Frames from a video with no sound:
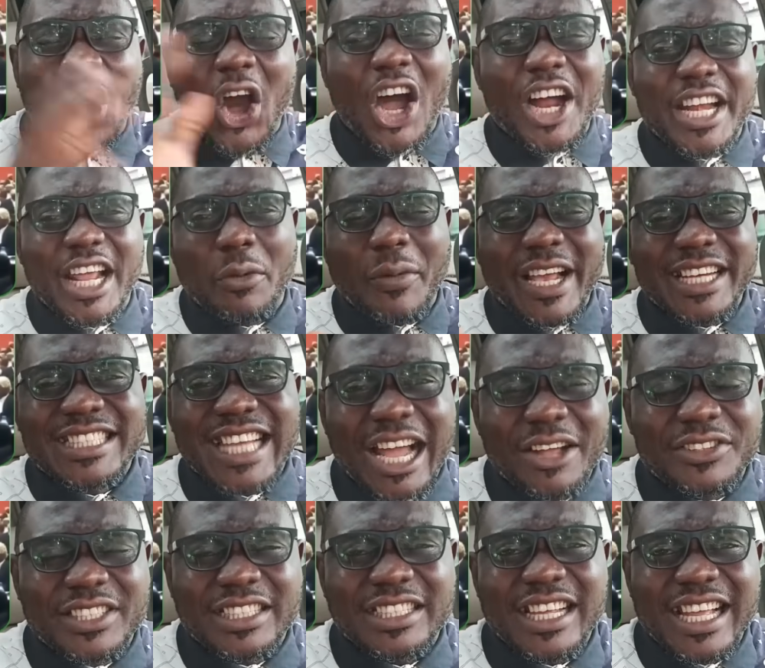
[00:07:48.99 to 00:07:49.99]
All they were
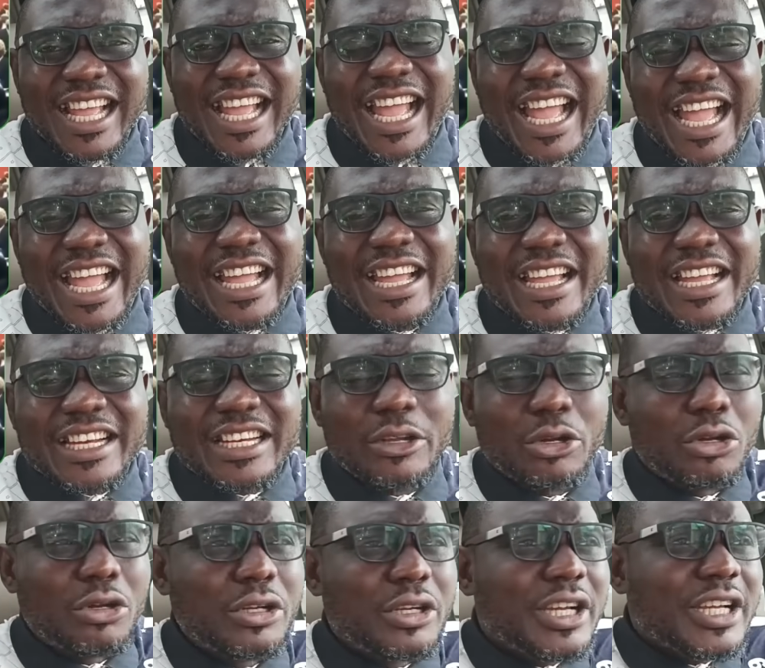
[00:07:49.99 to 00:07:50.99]
shouting,
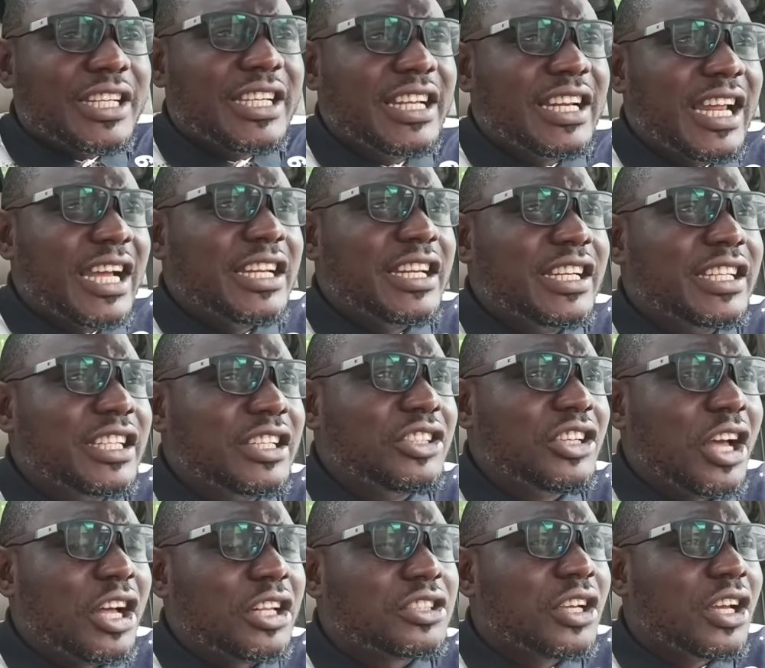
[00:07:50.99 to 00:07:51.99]
the lady
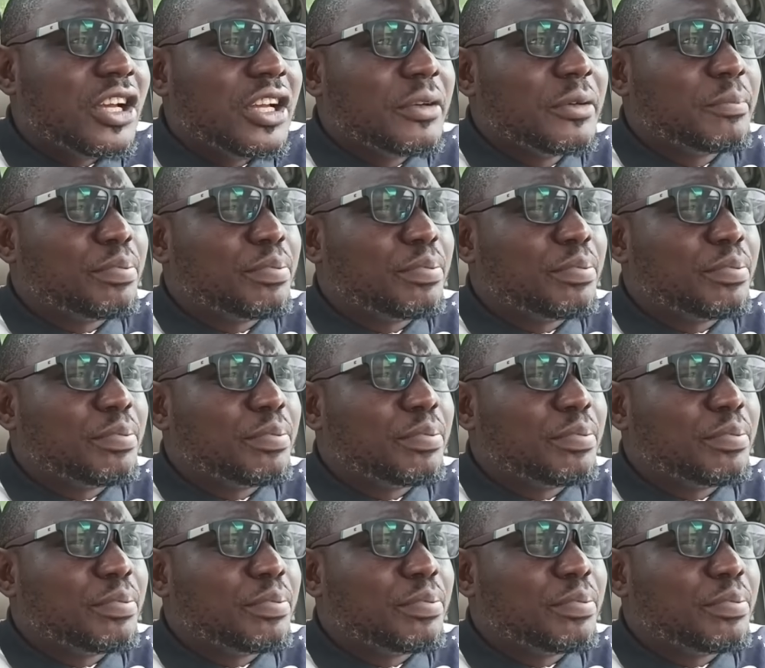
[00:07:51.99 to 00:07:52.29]
did not